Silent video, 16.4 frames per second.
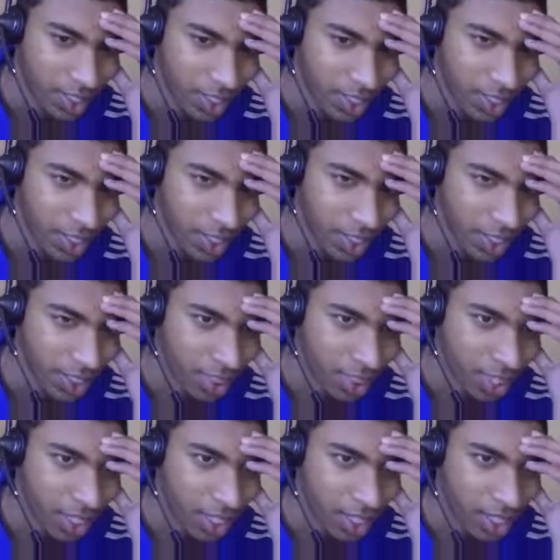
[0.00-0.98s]
I
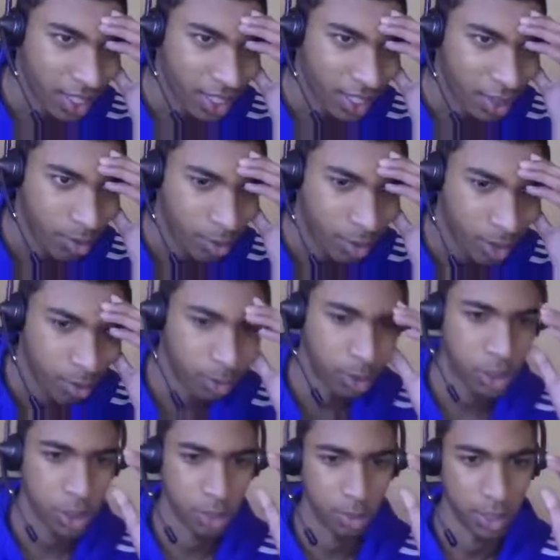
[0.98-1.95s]
think I can play
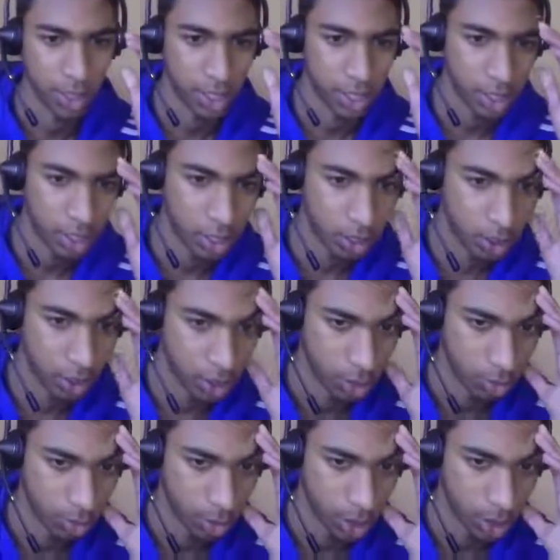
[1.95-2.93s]
bishop here or
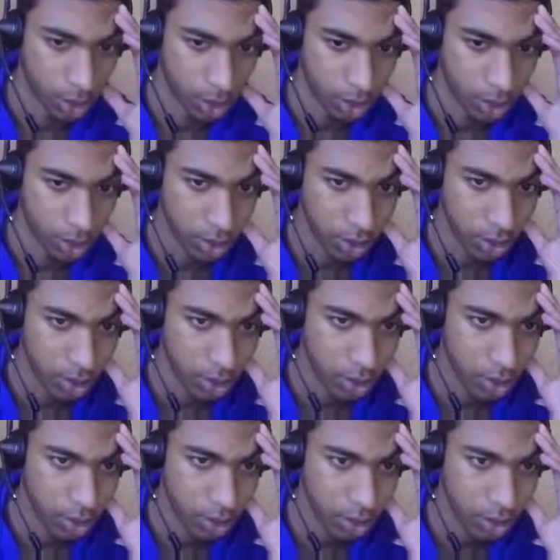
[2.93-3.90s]
something.
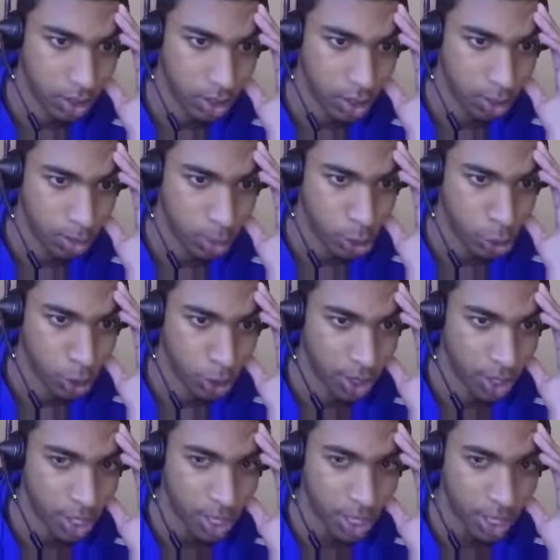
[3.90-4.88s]
I'm not sure. I
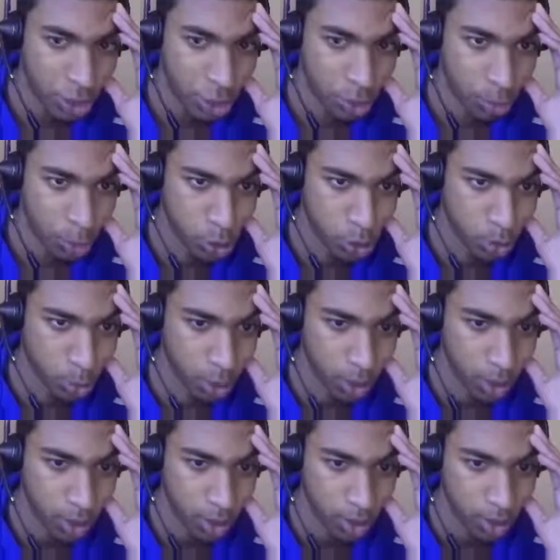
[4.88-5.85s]
think I should push the
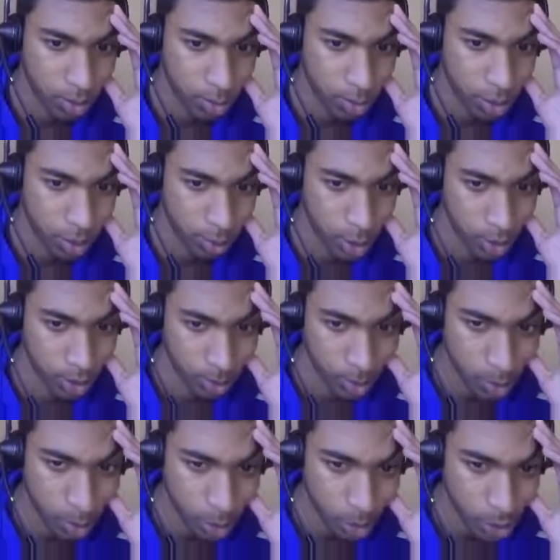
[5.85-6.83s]
pawn, but
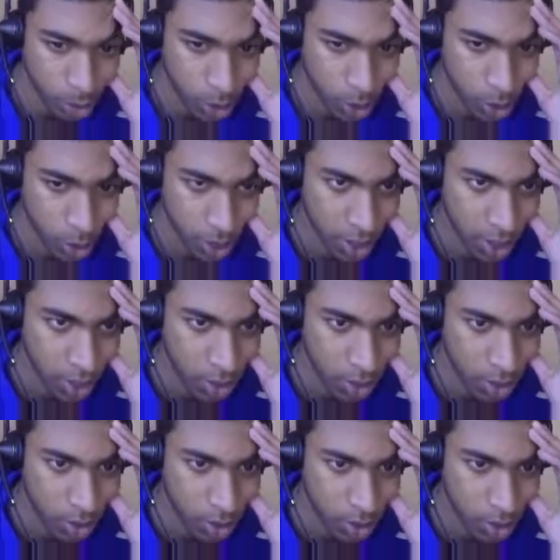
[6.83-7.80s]
maybe should I try again?
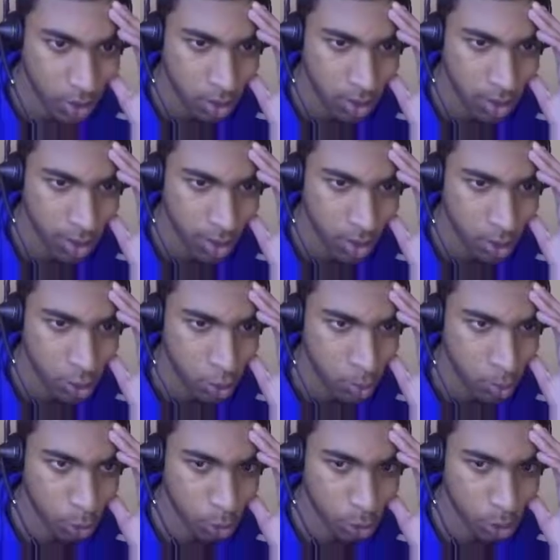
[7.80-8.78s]
I'll
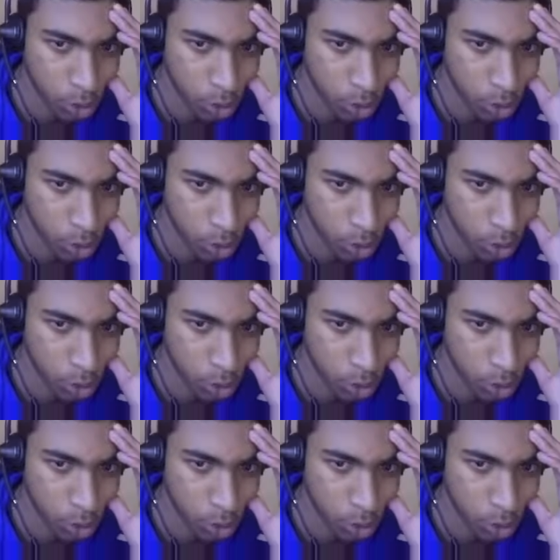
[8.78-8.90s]
just push.